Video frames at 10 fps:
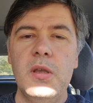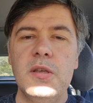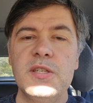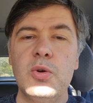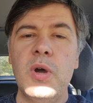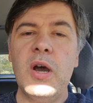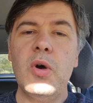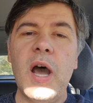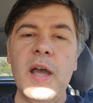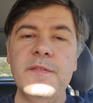So how
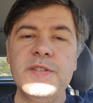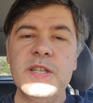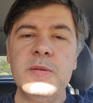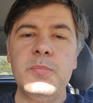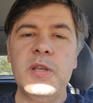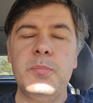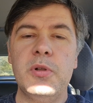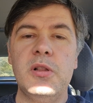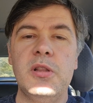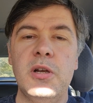I've seen
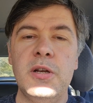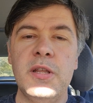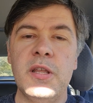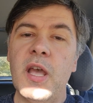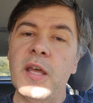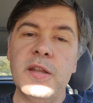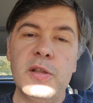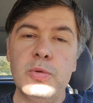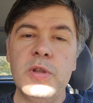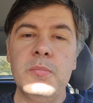people learning, and
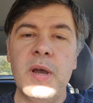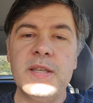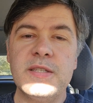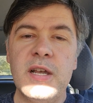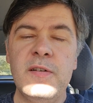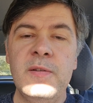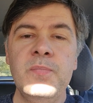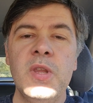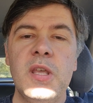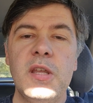including myself,
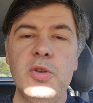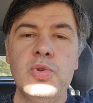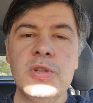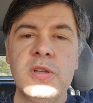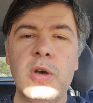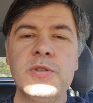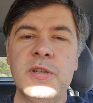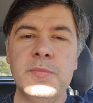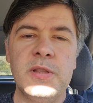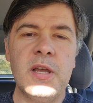it usually goes
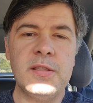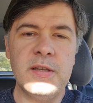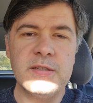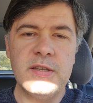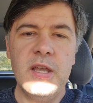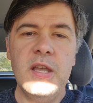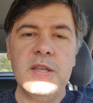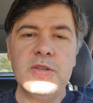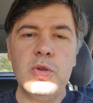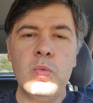something like this.
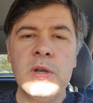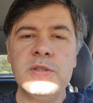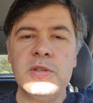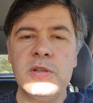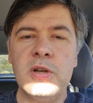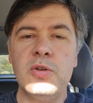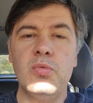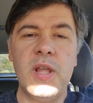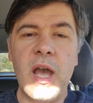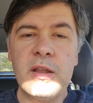So you want to learn
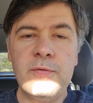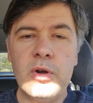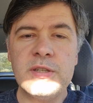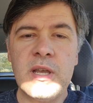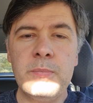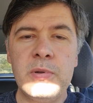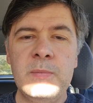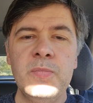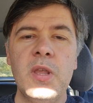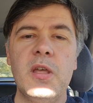React, for example,
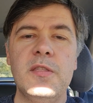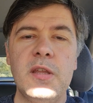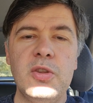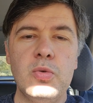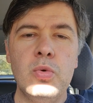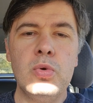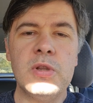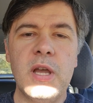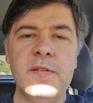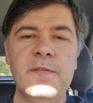then you Google
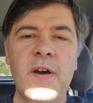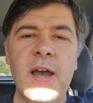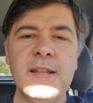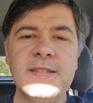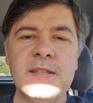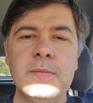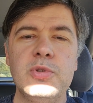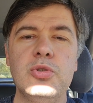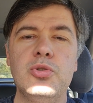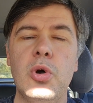and find some
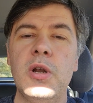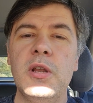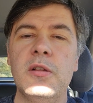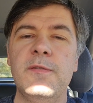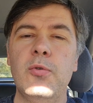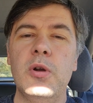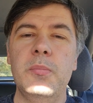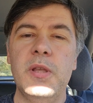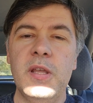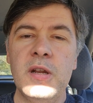tutorial for
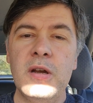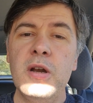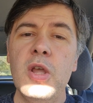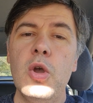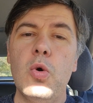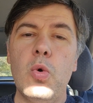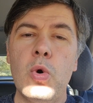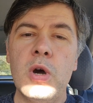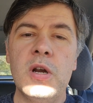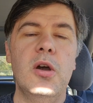beginner
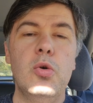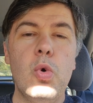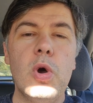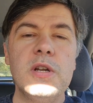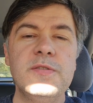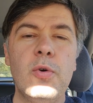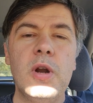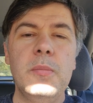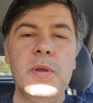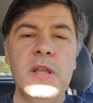or course for
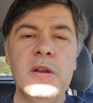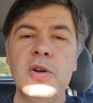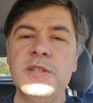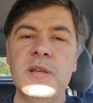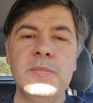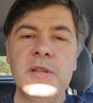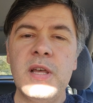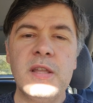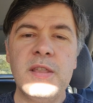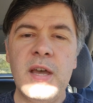a beginner or something
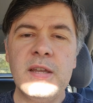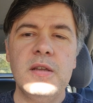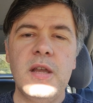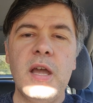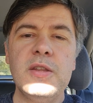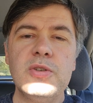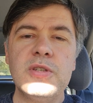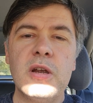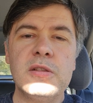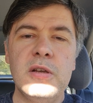like that, and you
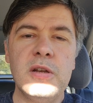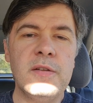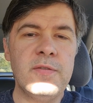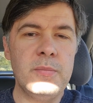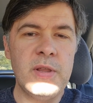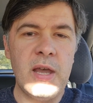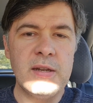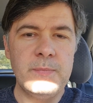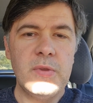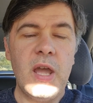start learning from that.
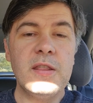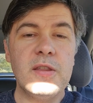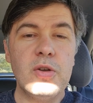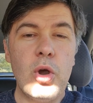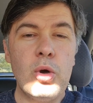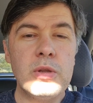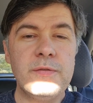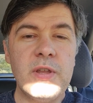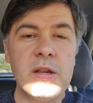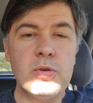And the goal of
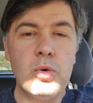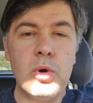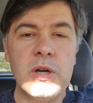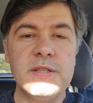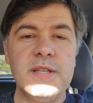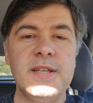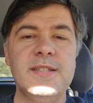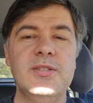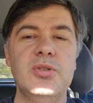that course is to